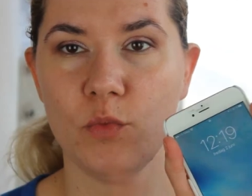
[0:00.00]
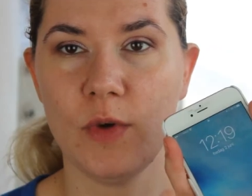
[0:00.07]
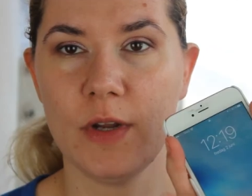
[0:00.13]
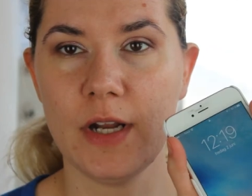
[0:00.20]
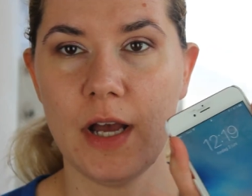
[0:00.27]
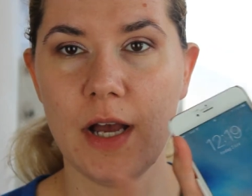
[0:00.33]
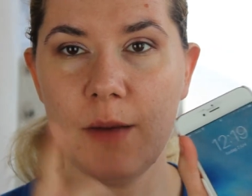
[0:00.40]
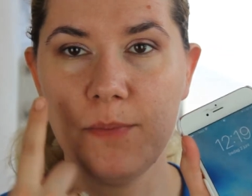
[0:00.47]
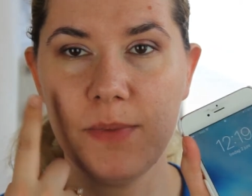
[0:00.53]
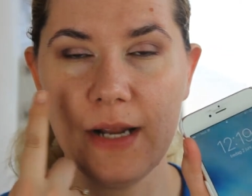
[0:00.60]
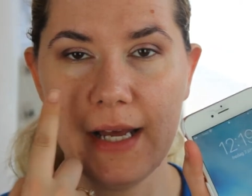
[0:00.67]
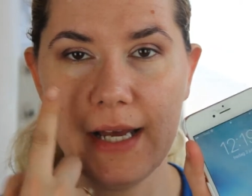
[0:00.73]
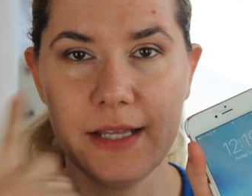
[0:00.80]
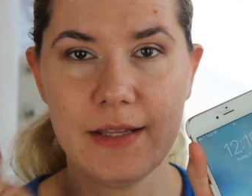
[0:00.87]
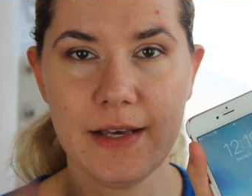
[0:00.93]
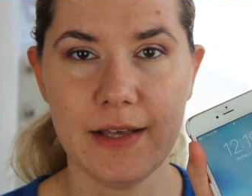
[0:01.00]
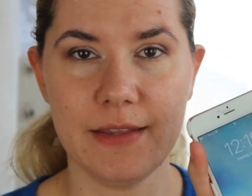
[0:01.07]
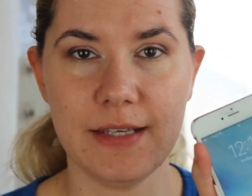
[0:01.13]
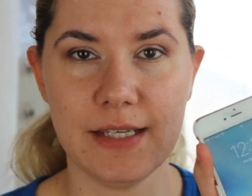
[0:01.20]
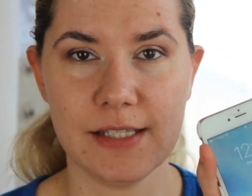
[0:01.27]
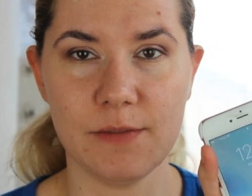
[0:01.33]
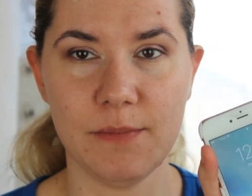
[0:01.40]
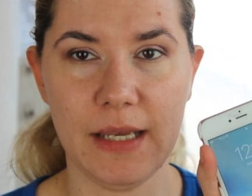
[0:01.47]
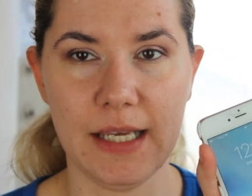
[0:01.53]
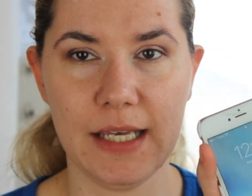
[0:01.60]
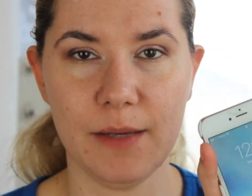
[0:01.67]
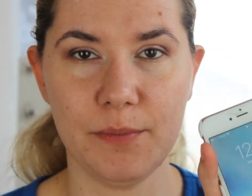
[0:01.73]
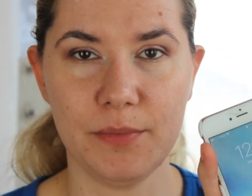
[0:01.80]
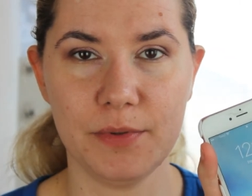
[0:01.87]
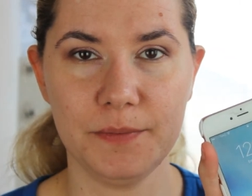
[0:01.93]
when I apply this
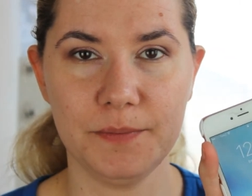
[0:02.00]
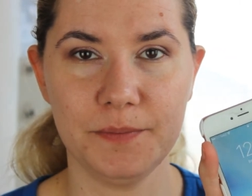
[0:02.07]
makeup.